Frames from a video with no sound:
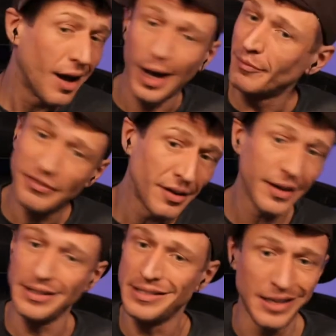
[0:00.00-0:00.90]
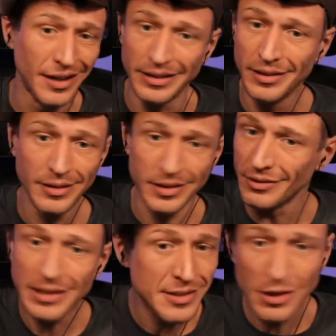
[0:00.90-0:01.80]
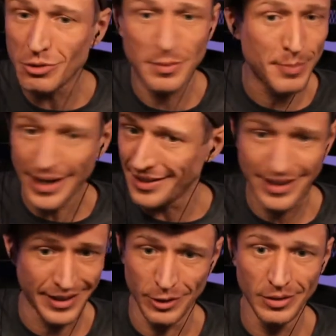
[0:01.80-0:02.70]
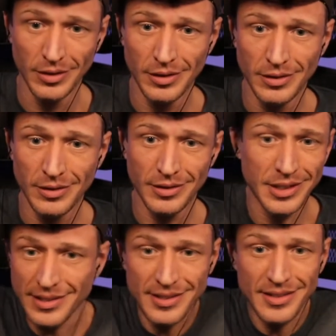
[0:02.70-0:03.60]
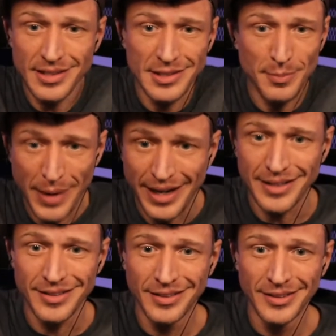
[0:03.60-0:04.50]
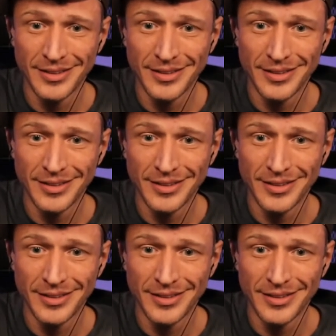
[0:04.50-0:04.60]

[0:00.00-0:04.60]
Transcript: I'm fucking done. There is no debate here. This isn't a debate.